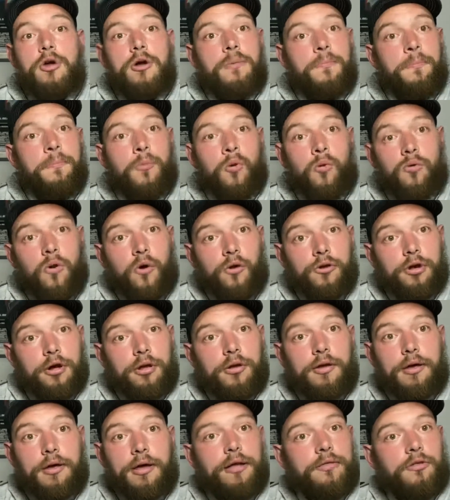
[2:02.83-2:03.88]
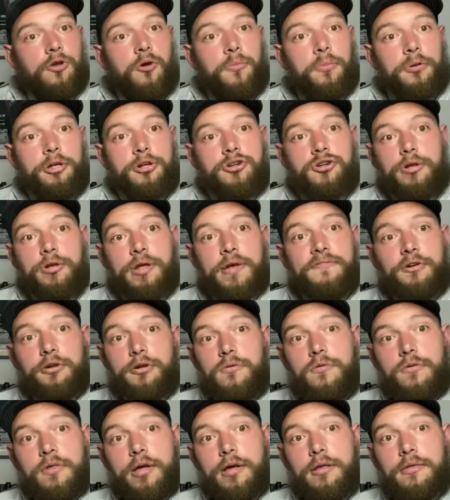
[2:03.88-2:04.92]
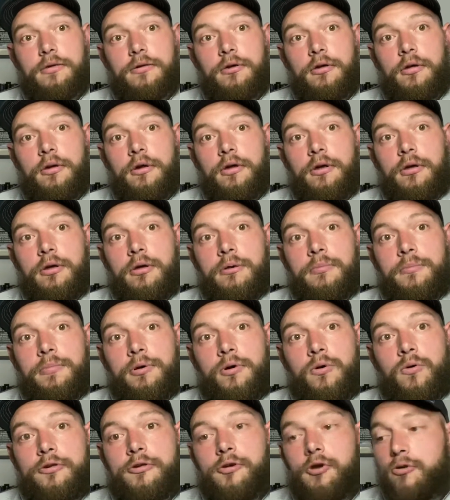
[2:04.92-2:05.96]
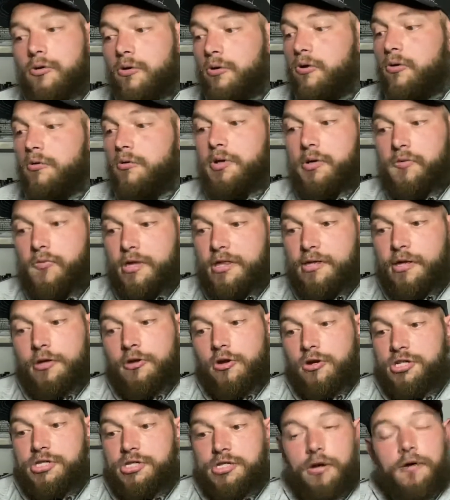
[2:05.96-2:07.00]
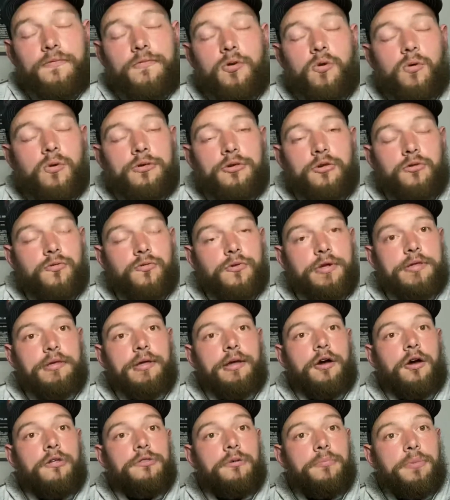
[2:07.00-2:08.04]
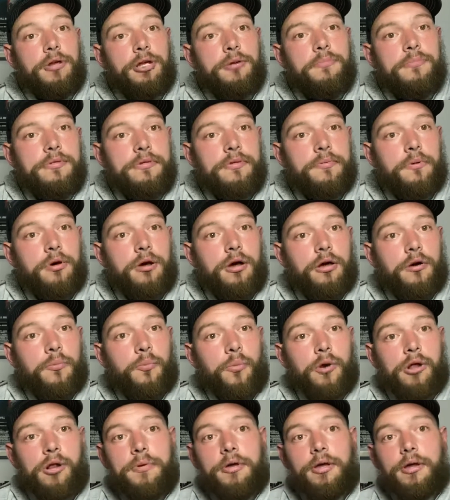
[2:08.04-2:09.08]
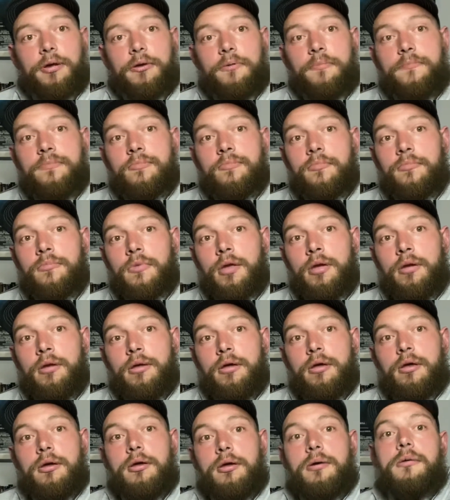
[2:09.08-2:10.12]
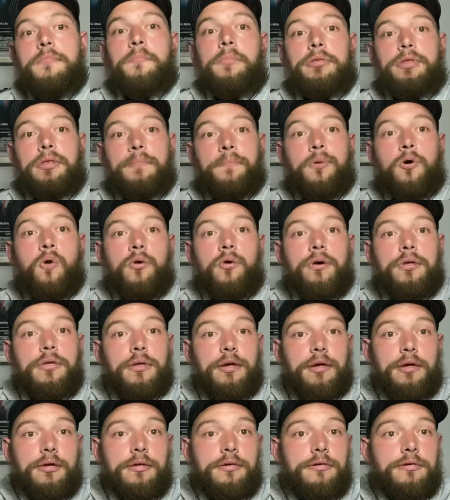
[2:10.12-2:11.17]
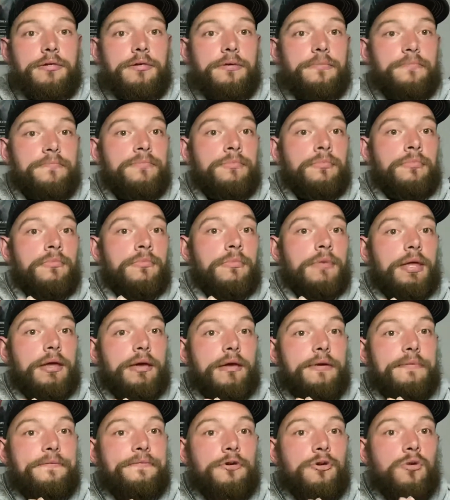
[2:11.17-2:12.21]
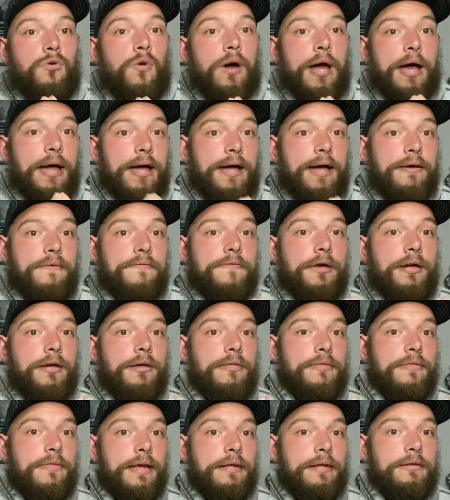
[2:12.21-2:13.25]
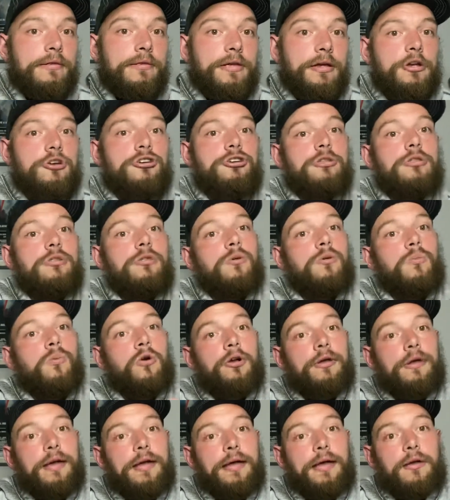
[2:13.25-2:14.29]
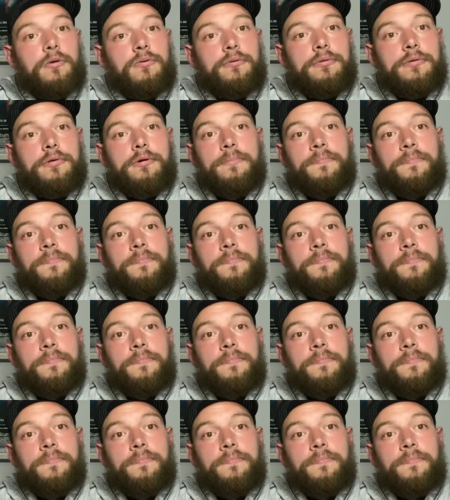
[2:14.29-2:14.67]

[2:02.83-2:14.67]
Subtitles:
moronic, and nobody should ever do that. Because you're not only risking yourself, you're also risking other people's well-being. But the point is, if you have that addiction to working out,